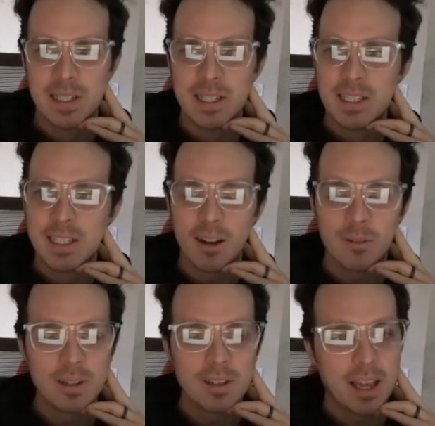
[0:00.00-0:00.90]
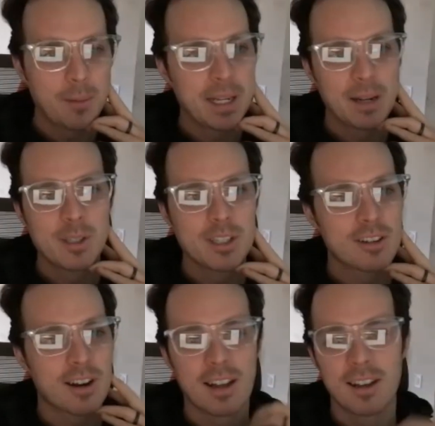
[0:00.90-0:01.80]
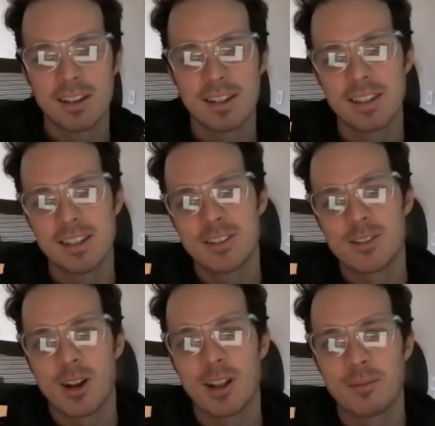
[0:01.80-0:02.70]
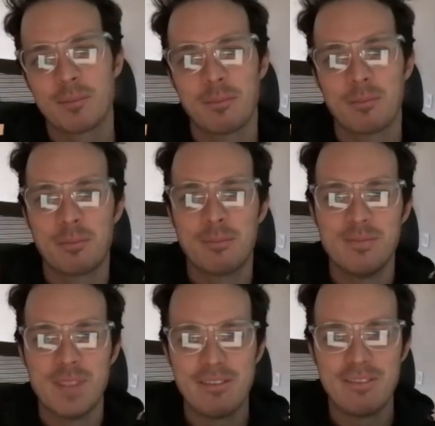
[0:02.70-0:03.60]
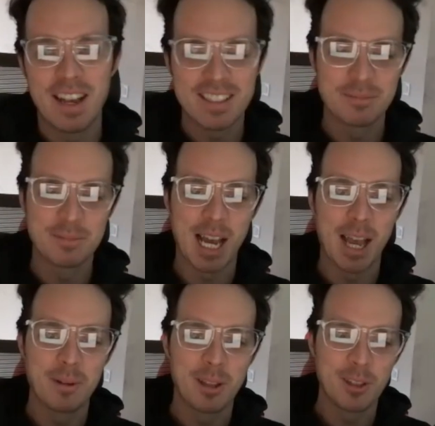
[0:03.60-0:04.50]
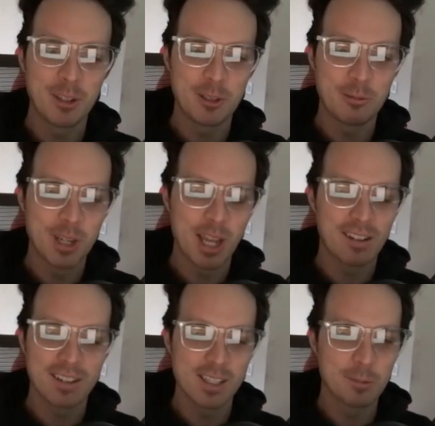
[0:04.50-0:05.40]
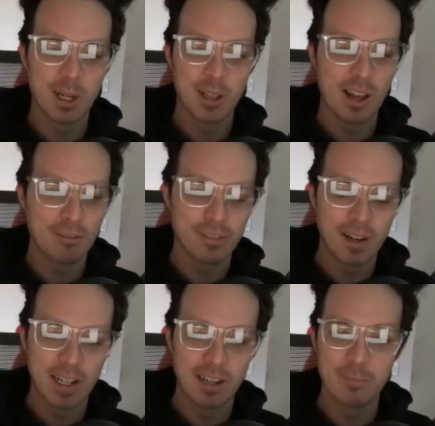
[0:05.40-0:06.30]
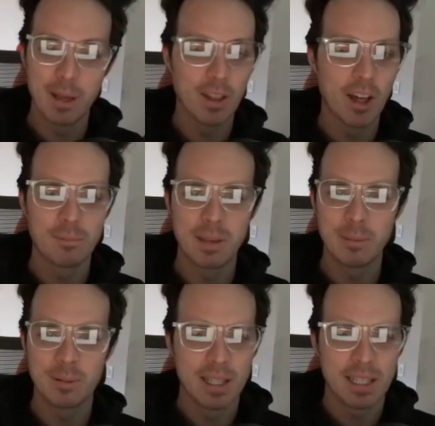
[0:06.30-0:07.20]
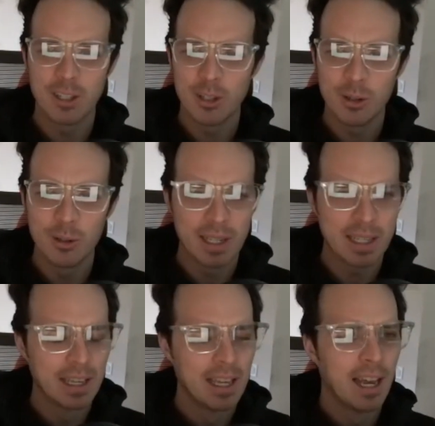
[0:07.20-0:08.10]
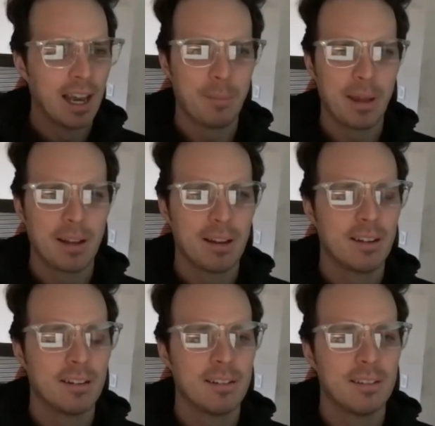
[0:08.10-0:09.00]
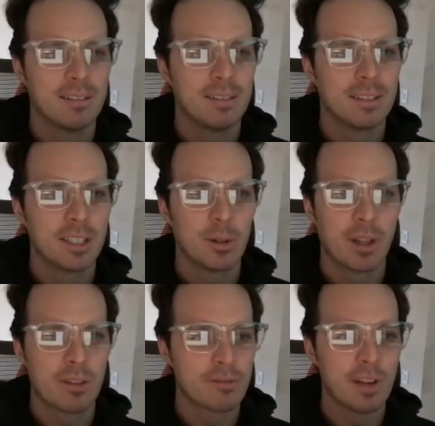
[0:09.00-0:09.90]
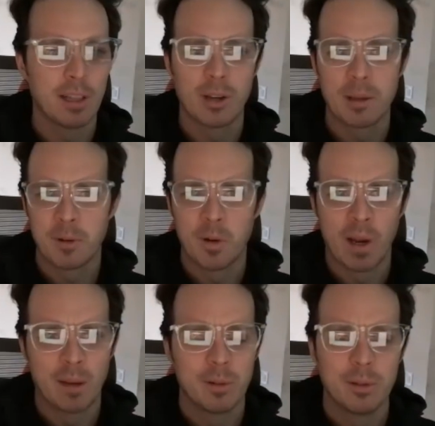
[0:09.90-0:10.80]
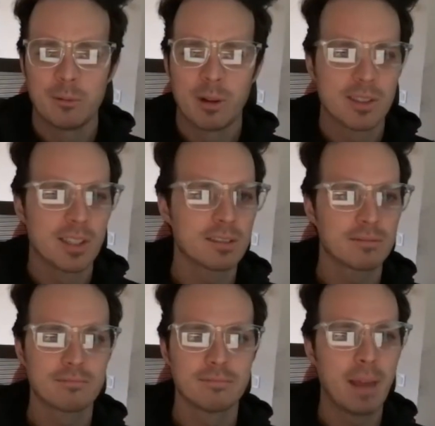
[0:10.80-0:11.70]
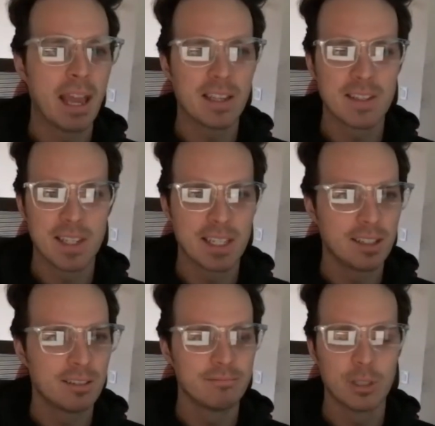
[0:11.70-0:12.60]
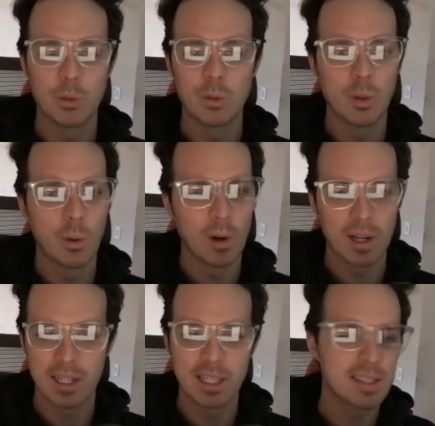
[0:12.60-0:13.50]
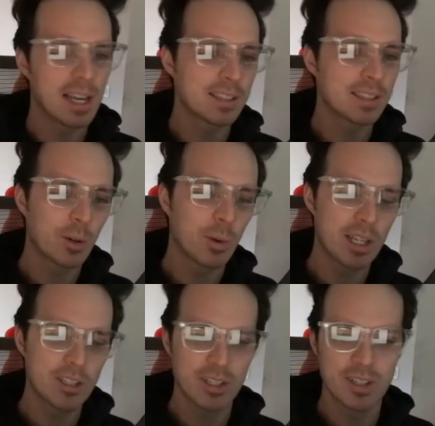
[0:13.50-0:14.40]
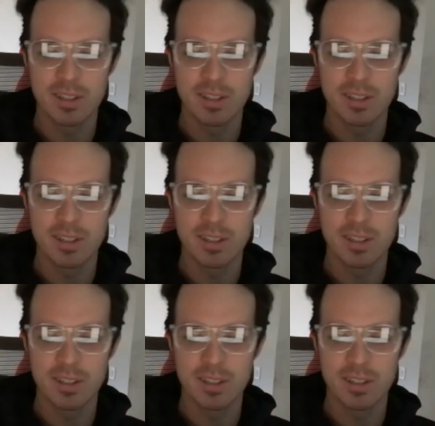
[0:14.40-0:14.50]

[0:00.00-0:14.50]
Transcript: Not really. I mean, I'm just trying to invest some time into the YouTube channel because it's been a lot of fun. I've met a lot of people like you. Like, I met another fellow named Graeme who runs this magazine in New York, and he's asking questions.